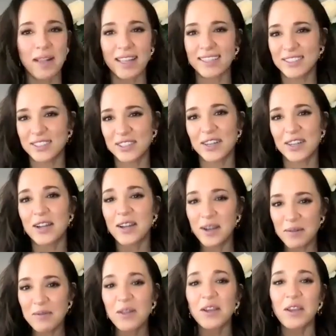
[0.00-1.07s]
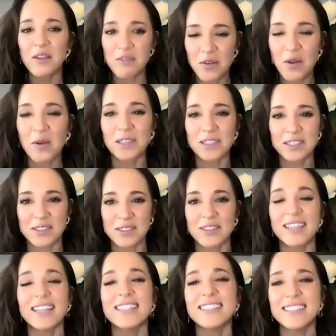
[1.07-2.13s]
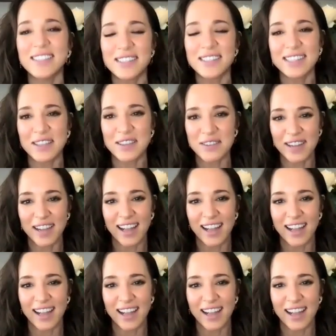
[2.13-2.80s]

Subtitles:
pleasure, and I'm looking forward to it. Nice to see you